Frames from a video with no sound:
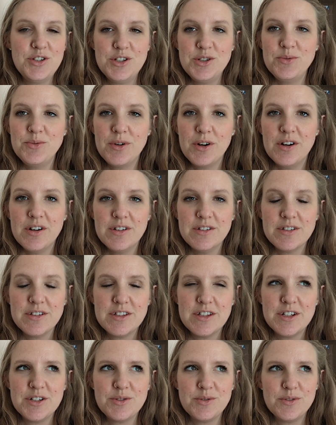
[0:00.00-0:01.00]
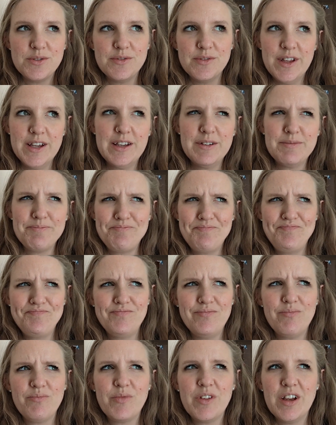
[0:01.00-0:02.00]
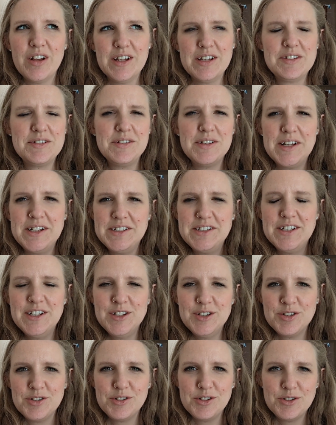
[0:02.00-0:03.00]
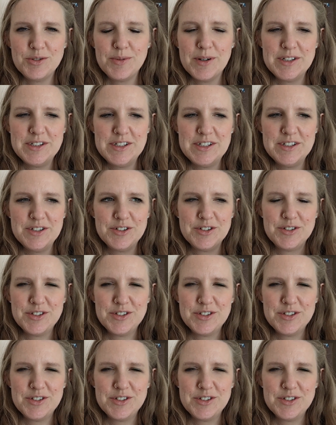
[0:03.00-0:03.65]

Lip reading: 2 girls, they're sort of like, I guess, late teens, early 20s.